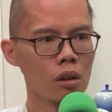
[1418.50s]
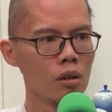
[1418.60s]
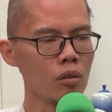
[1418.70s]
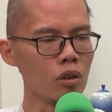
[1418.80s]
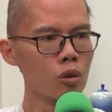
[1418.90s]

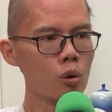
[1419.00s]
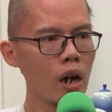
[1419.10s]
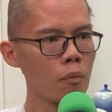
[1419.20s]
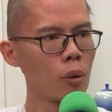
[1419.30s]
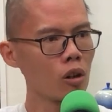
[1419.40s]
You will
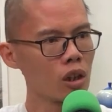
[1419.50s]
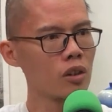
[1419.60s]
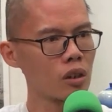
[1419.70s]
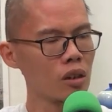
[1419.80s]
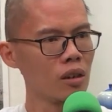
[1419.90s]
have
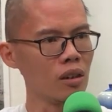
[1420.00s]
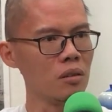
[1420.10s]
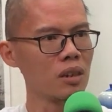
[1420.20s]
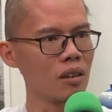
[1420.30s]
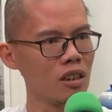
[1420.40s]
potless
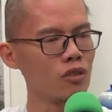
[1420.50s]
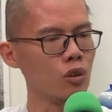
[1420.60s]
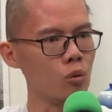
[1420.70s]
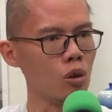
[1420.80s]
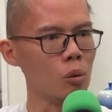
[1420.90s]
inside these
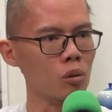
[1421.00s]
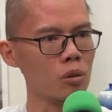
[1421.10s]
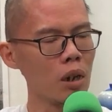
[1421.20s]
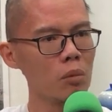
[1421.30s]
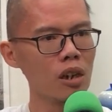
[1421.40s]
few robos.
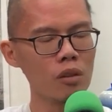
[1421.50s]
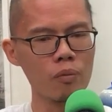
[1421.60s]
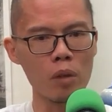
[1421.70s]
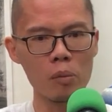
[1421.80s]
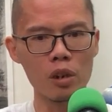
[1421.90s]

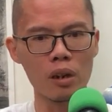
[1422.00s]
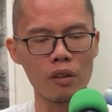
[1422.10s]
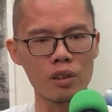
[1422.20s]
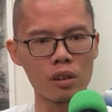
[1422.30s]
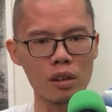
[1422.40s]
Maybe you have
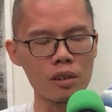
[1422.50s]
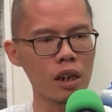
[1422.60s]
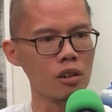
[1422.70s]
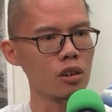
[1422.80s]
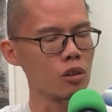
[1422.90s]

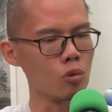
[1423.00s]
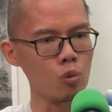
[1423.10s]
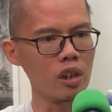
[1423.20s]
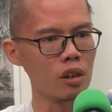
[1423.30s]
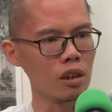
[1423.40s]
inside this
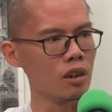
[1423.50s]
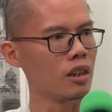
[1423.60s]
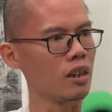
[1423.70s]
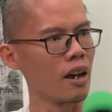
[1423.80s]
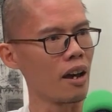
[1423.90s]
REIT
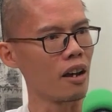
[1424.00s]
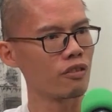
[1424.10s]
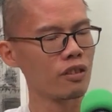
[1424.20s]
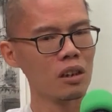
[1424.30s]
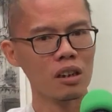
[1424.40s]

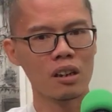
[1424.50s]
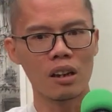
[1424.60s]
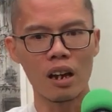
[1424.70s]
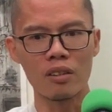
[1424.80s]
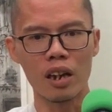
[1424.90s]
ETF,
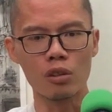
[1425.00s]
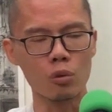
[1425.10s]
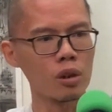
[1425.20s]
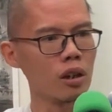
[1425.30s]
and then you try